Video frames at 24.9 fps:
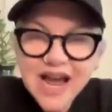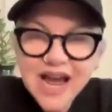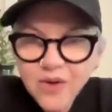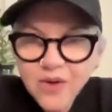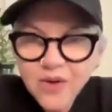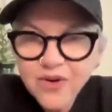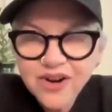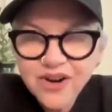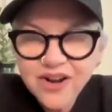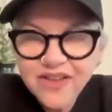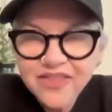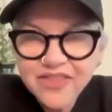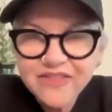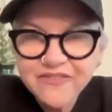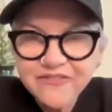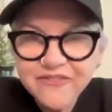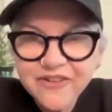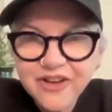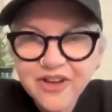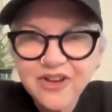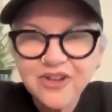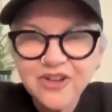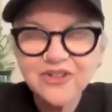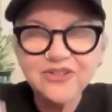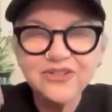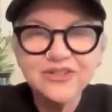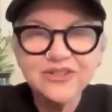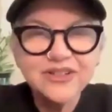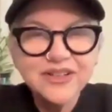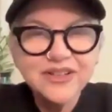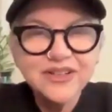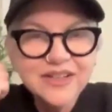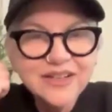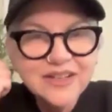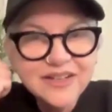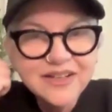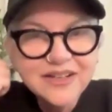hour on the phone,
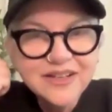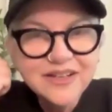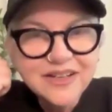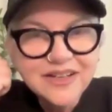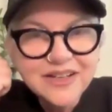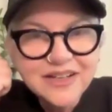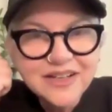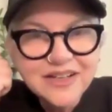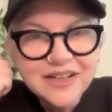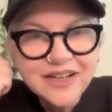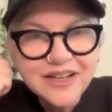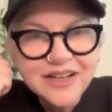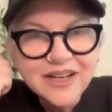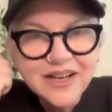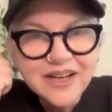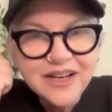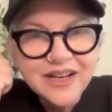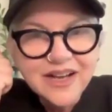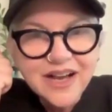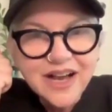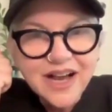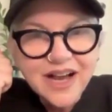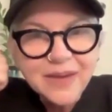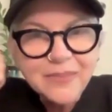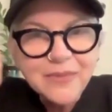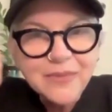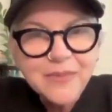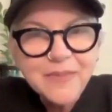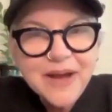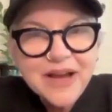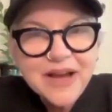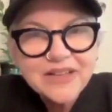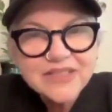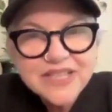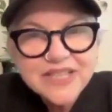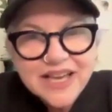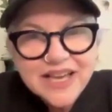I'm
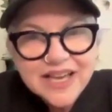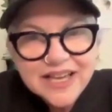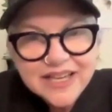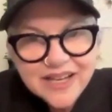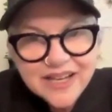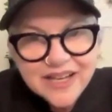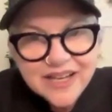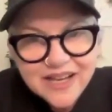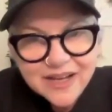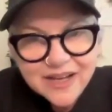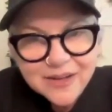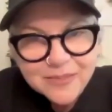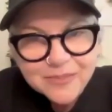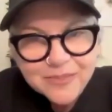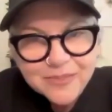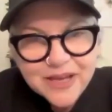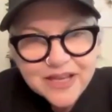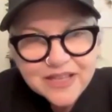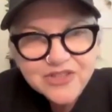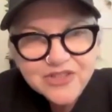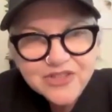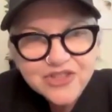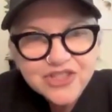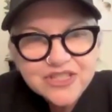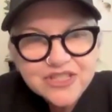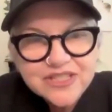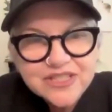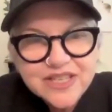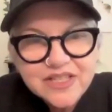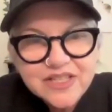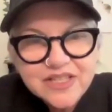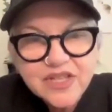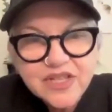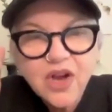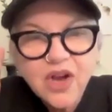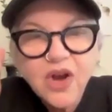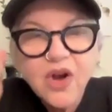about to hang up, and she
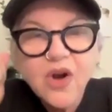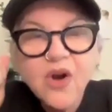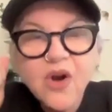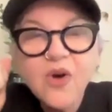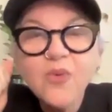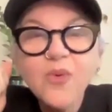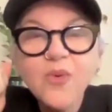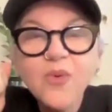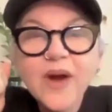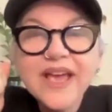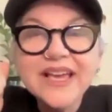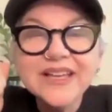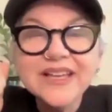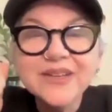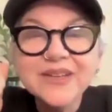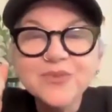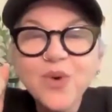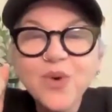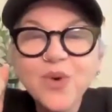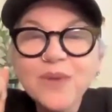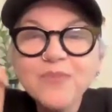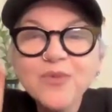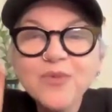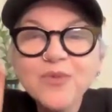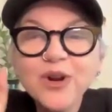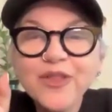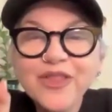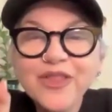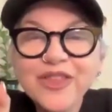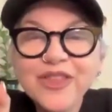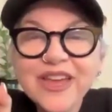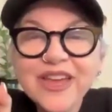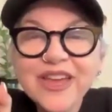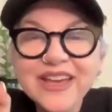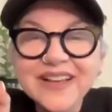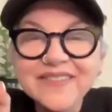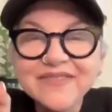says, oh, wait, one more
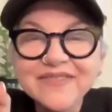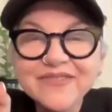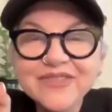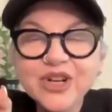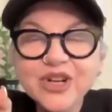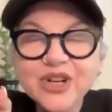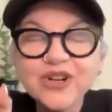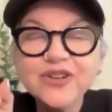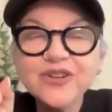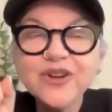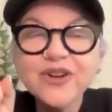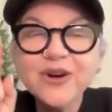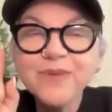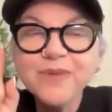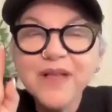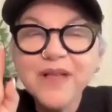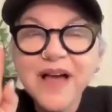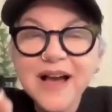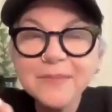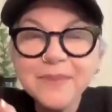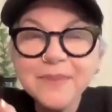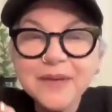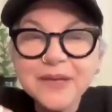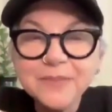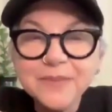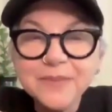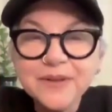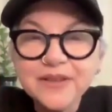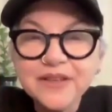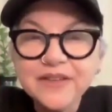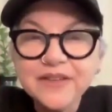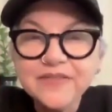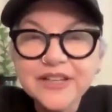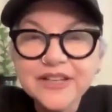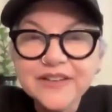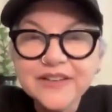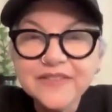thing. There are no Black people
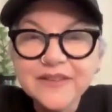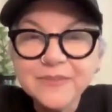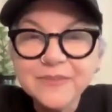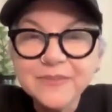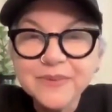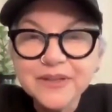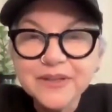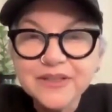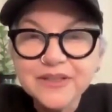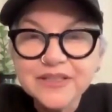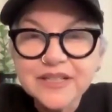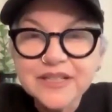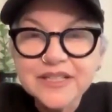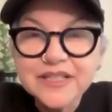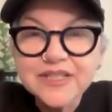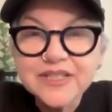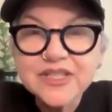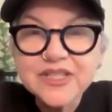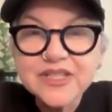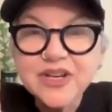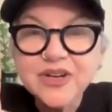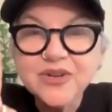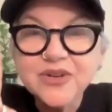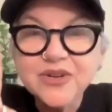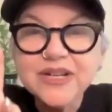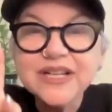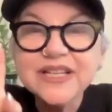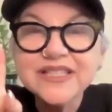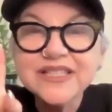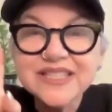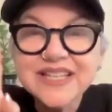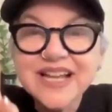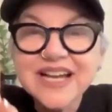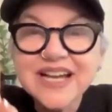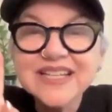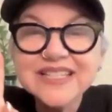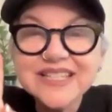living in the building, so
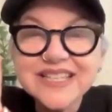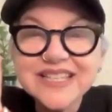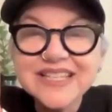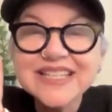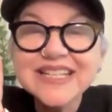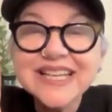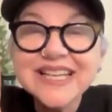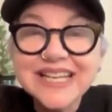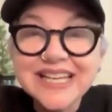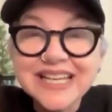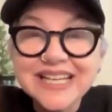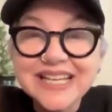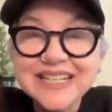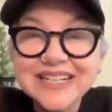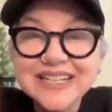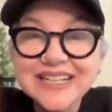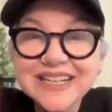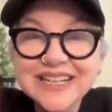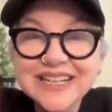it's nice and neat.